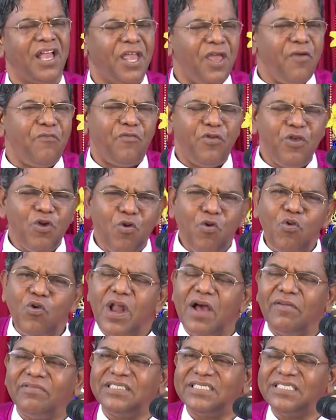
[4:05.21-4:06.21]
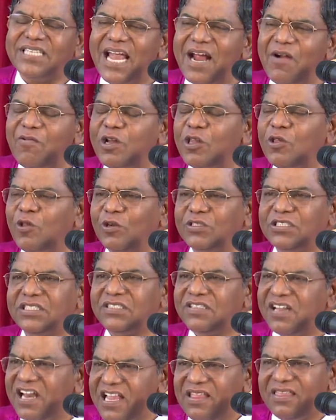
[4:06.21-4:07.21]
If you would have saved those
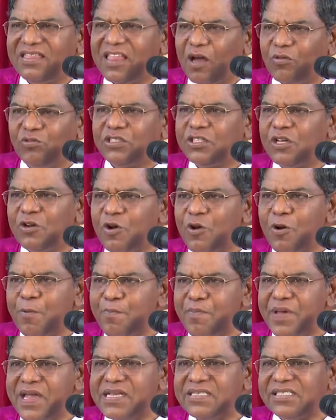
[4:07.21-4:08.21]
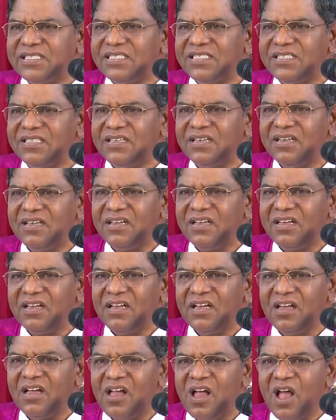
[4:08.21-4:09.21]
3,000 rupees,
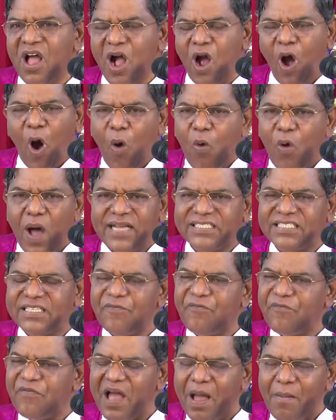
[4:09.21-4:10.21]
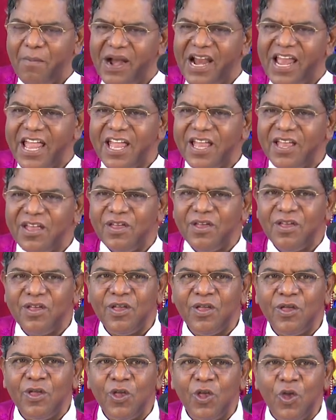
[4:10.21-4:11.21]
how as a family
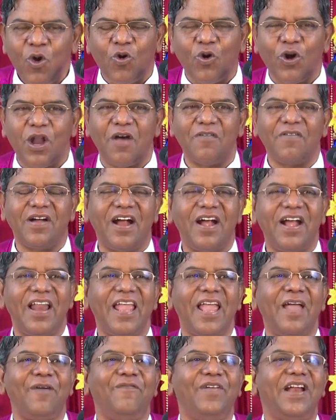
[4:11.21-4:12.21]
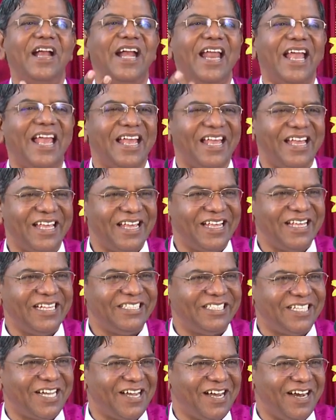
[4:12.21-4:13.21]
you could have had every day
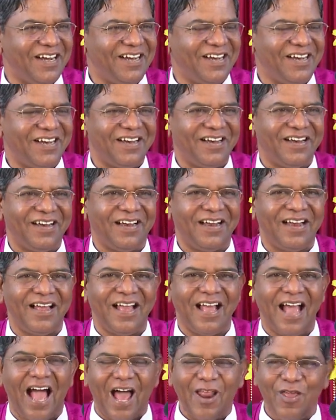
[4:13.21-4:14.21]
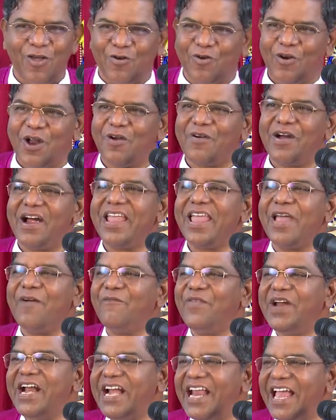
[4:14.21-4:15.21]
chicken, or you could have had
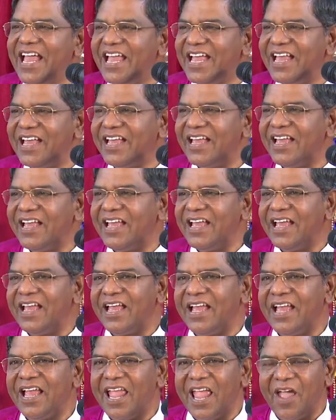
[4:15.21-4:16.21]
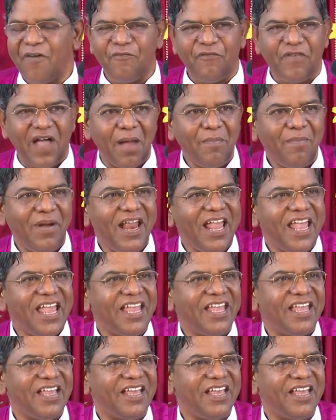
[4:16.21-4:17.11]
every day a family.